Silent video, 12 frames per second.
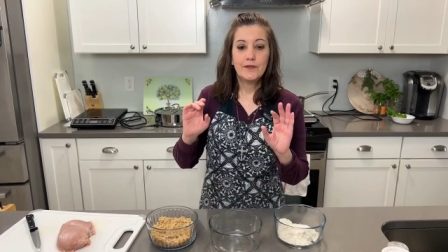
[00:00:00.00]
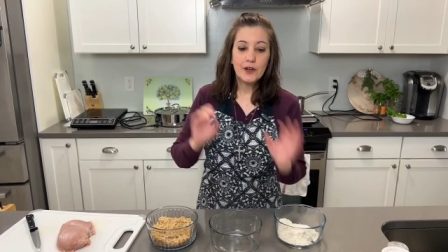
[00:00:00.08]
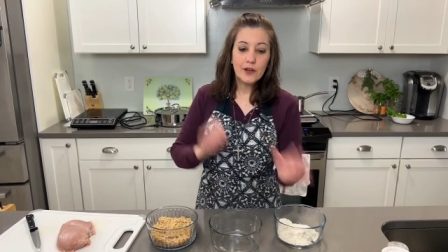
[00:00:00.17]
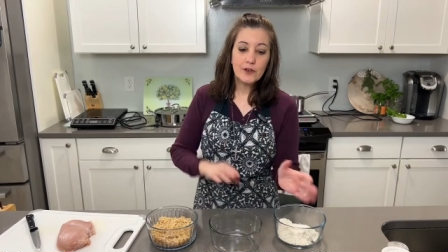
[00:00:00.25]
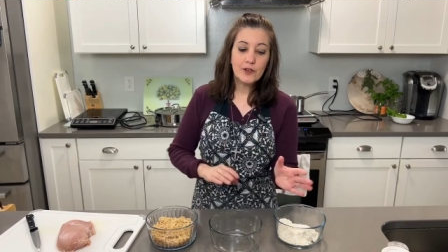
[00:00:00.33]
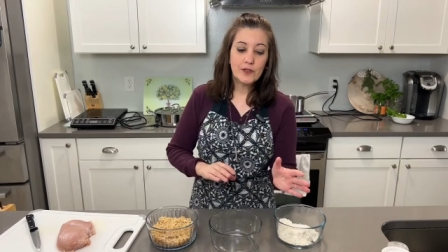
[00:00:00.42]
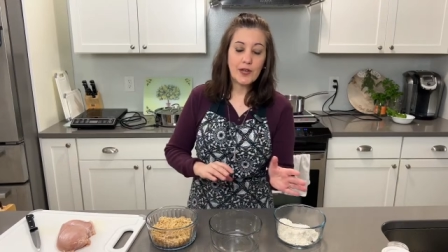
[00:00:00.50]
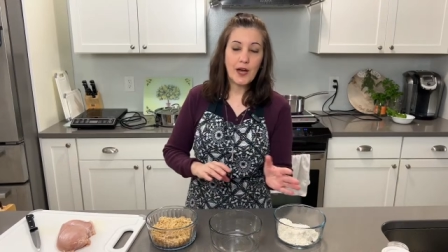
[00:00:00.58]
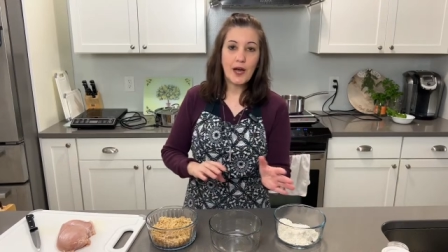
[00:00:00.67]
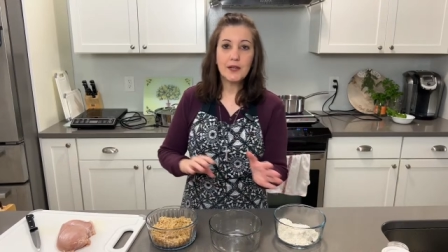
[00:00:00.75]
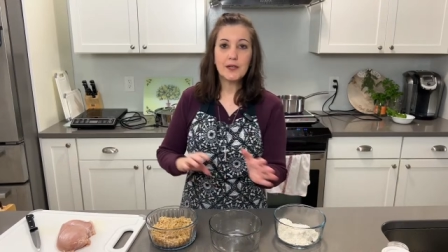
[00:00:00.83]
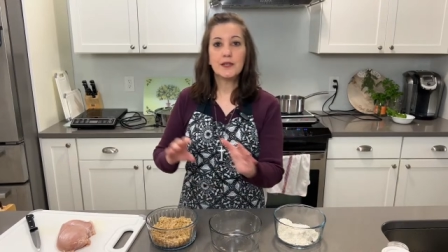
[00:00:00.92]
If you don't do
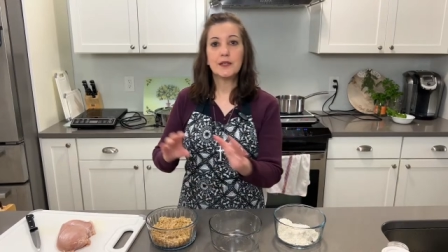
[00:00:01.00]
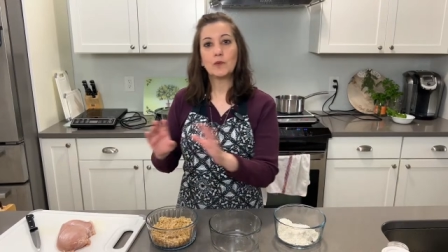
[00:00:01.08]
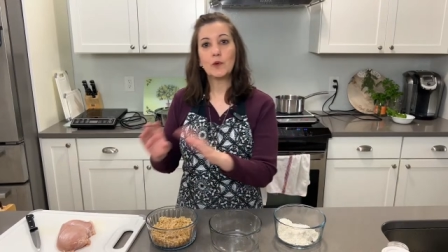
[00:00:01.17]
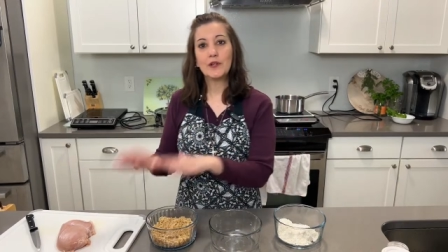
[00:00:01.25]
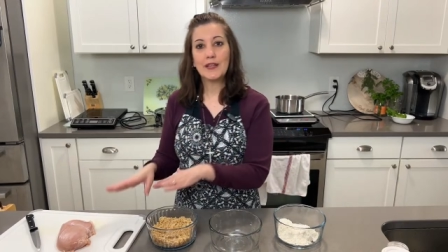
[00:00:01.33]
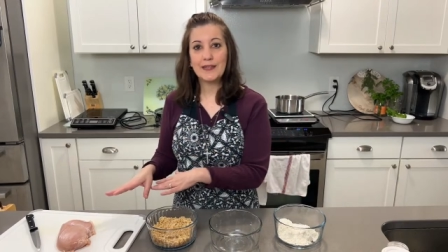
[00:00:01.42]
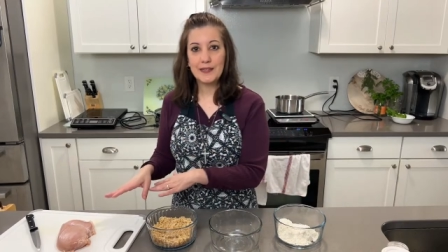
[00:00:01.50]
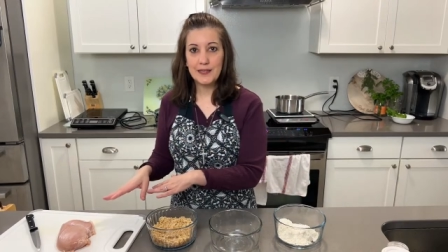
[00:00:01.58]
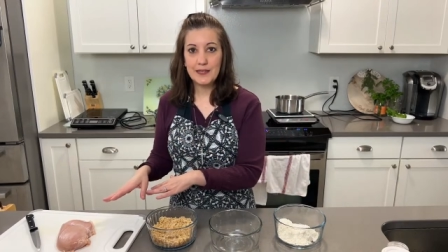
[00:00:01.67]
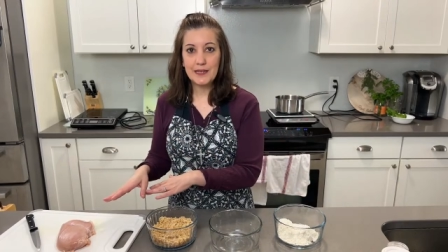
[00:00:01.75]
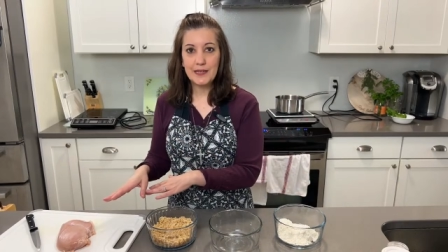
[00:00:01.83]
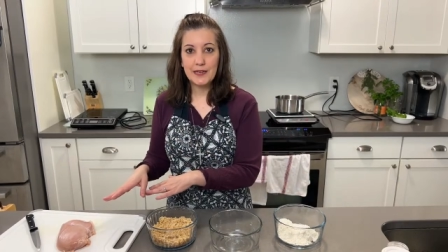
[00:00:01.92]
that, it's more likely
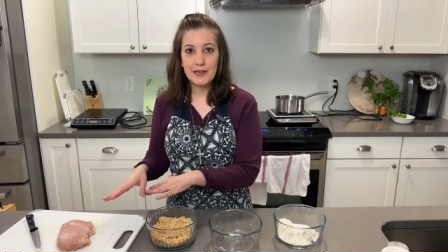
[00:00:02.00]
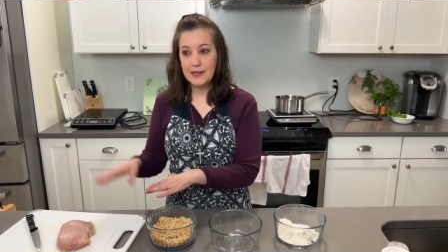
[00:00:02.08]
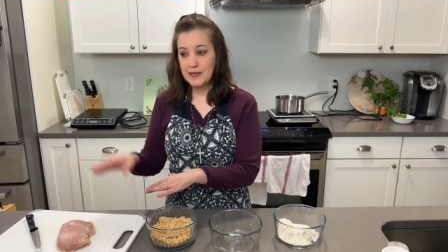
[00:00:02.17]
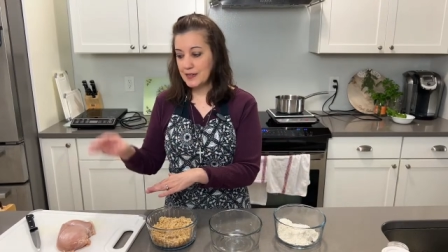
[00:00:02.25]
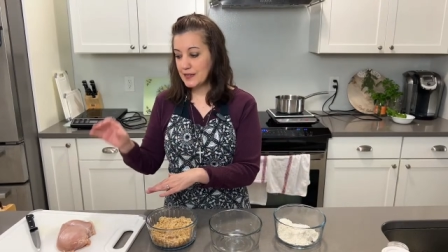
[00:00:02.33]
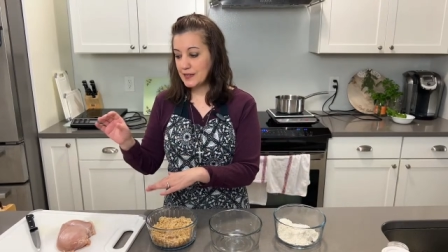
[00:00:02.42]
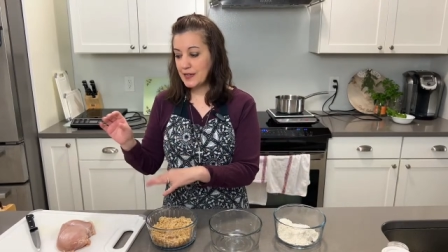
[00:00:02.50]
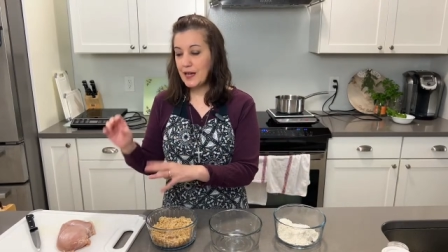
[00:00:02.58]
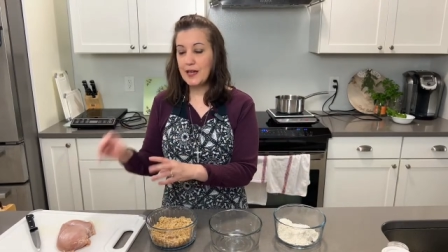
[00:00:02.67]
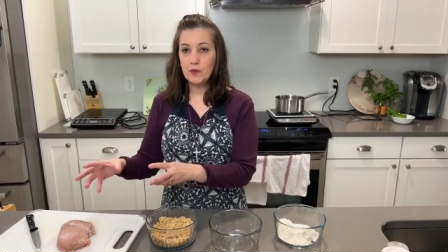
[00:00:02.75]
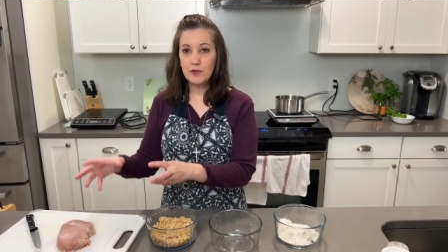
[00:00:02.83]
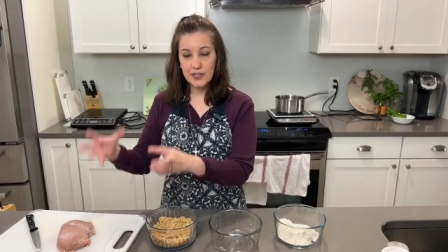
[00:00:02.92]
that the
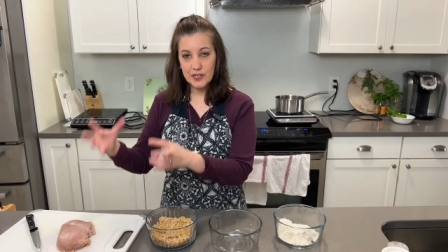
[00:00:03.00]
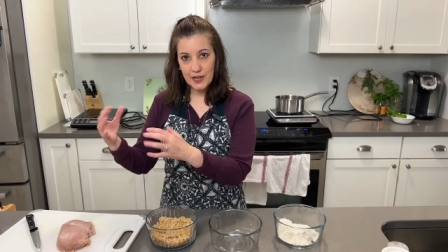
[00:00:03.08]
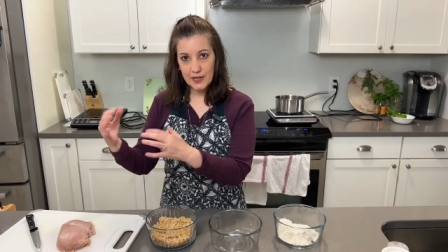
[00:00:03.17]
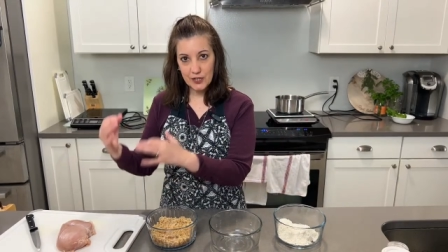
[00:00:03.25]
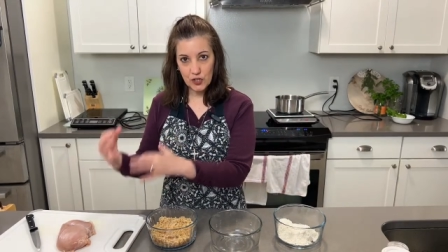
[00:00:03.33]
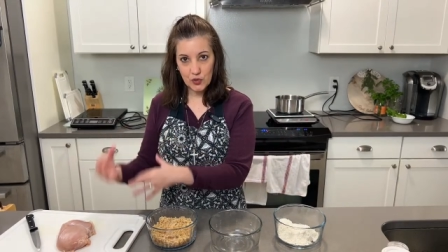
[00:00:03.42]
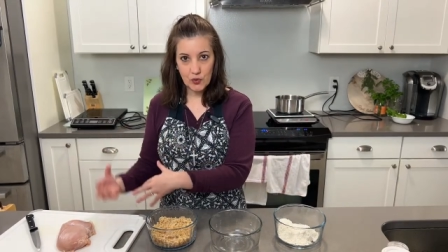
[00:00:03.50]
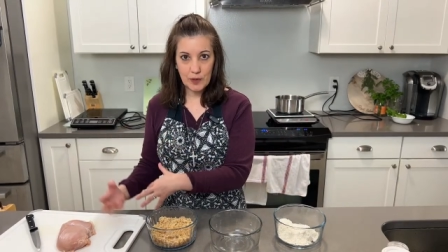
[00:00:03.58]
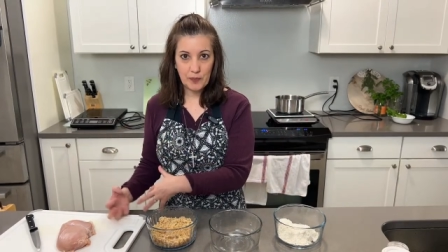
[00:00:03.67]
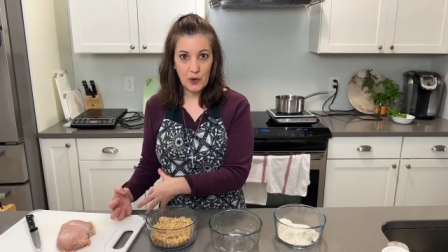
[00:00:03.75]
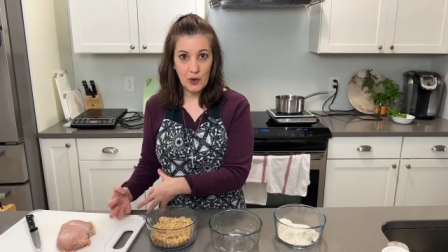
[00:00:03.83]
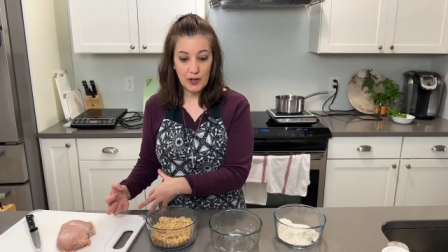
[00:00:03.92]
egg will just kind of
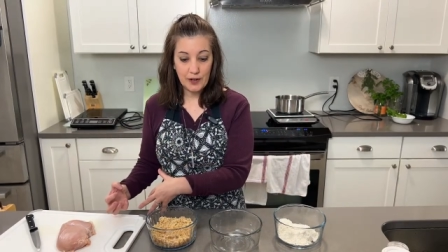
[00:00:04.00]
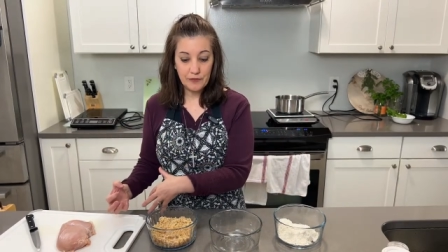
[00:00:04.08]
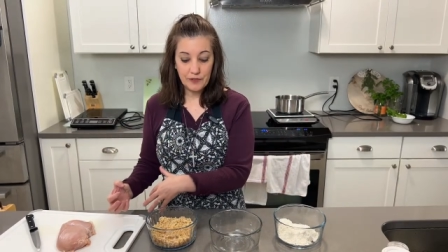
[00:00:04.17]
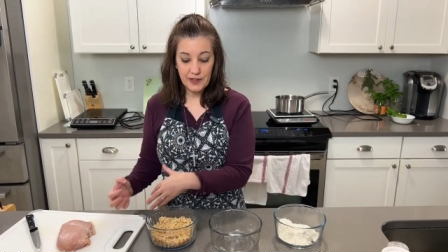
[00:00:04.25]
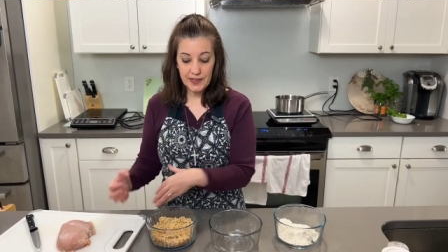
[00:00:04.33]
drip off.